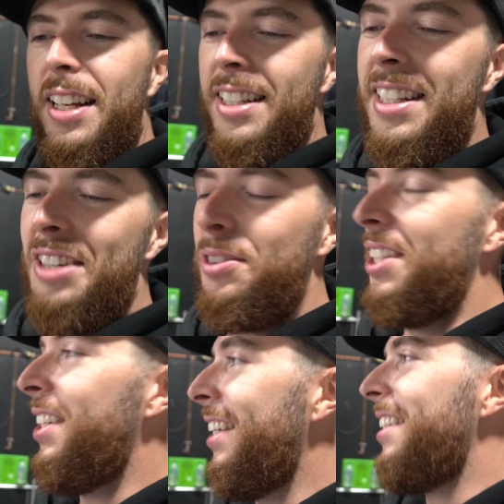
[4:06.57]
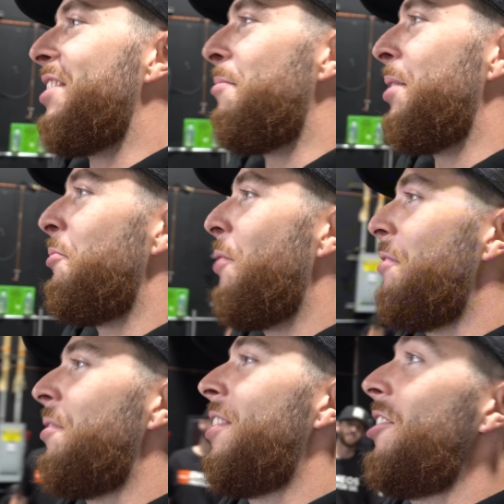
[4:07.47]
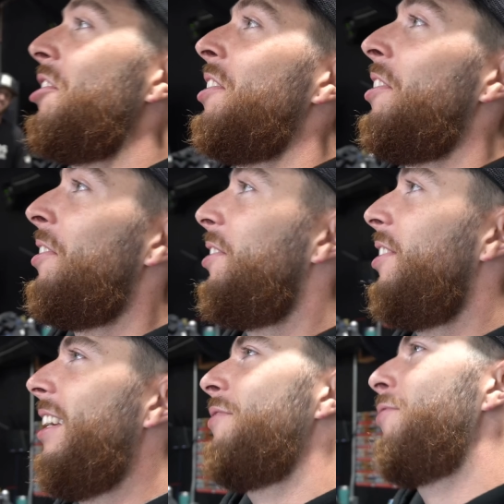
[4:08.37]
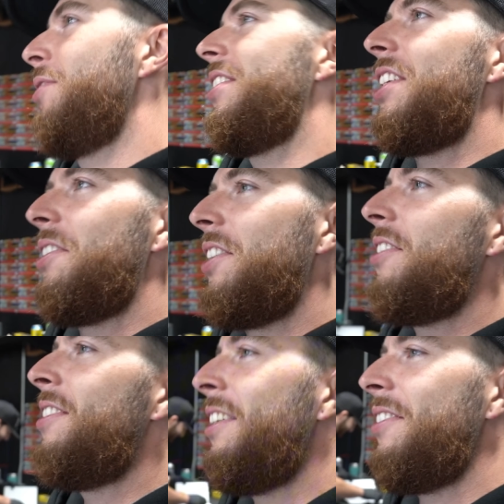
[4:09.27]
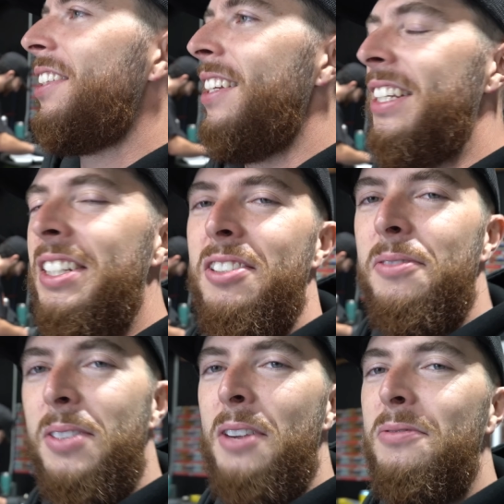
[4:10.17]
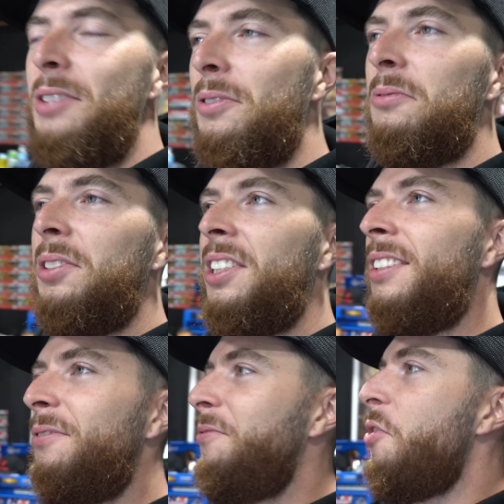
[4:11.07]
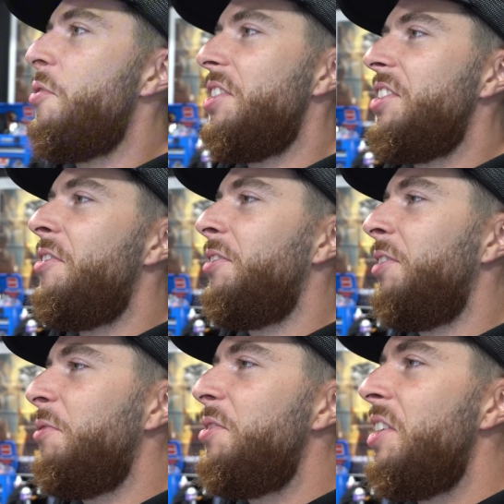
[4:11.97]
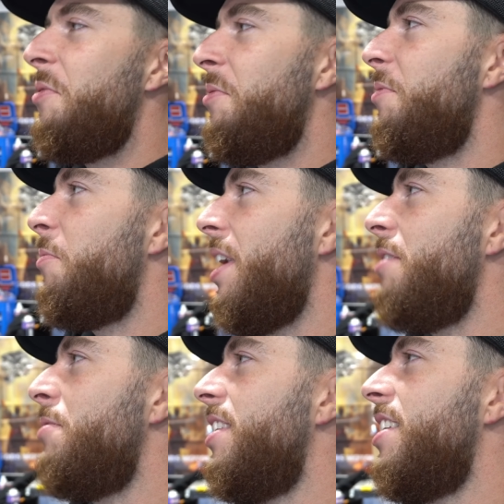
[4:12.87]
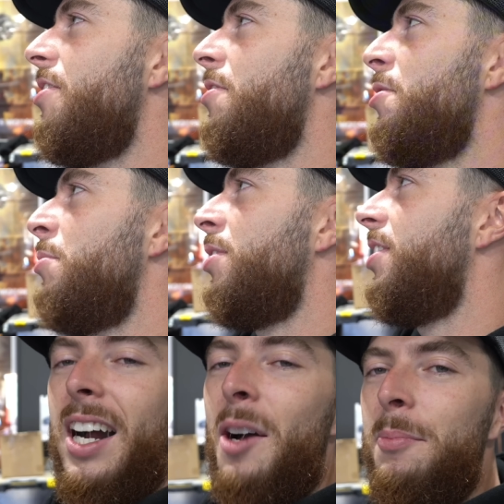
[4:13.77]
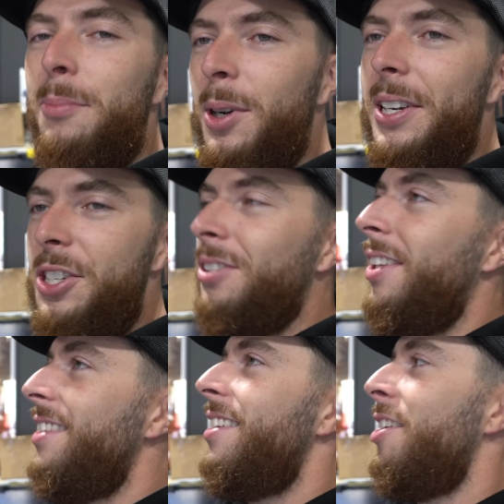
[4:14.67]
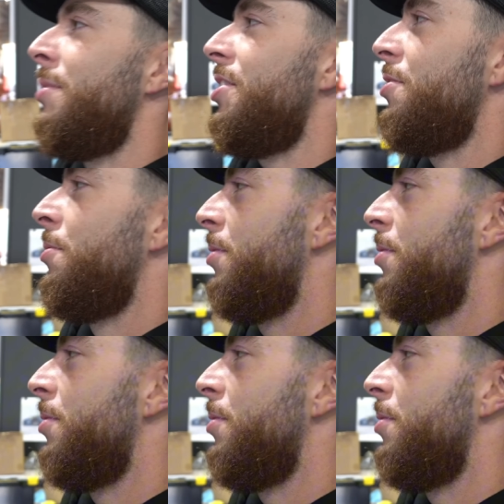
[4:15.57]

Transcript: It definitely needs some weight reduction, though. Full interior and everything, I've never really focused on losing weight with this car, but I'm pretty sure that's coming soon.